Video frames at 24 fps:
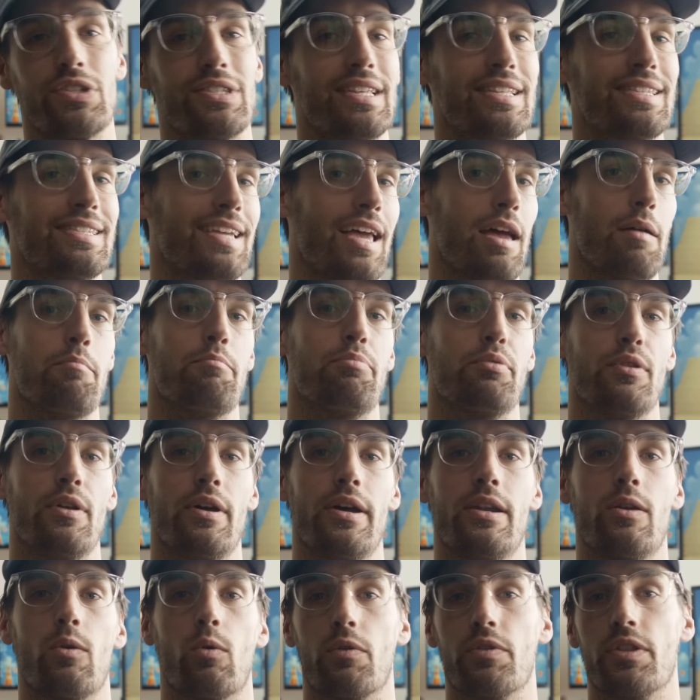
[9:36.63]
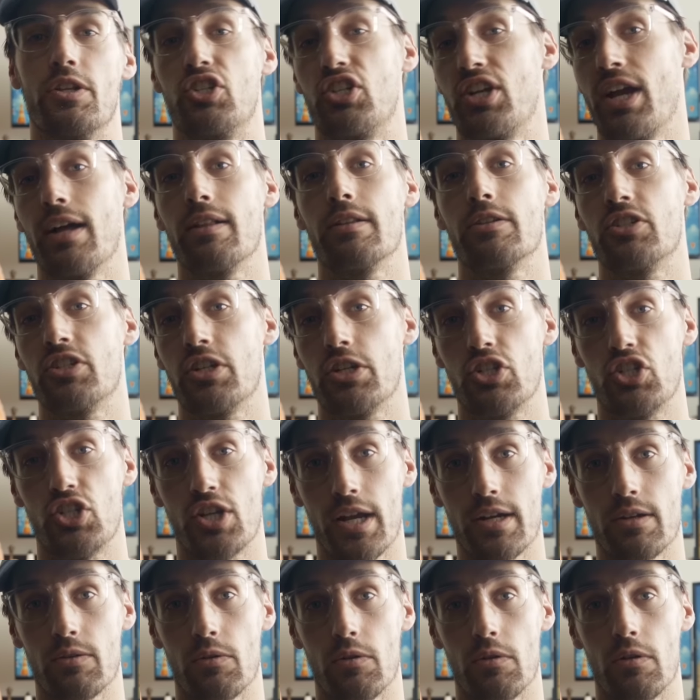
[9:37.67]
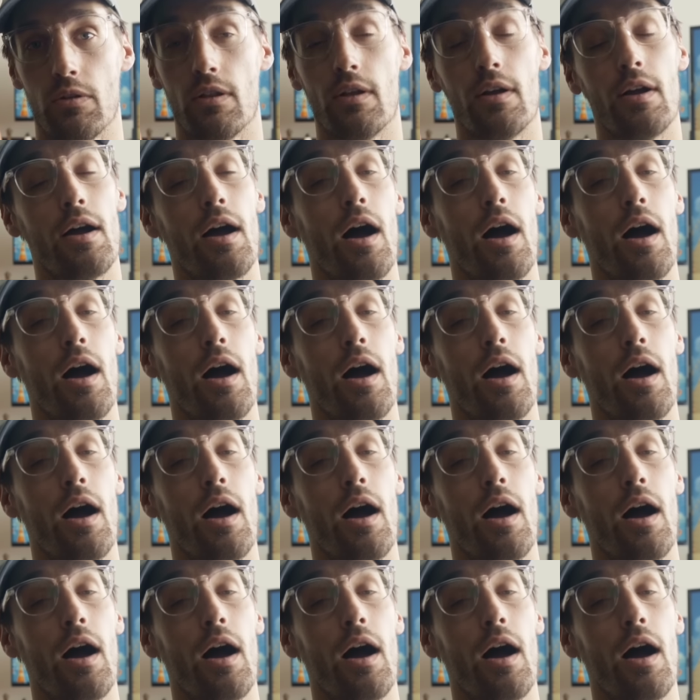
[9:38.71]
the template, or the challenge in general,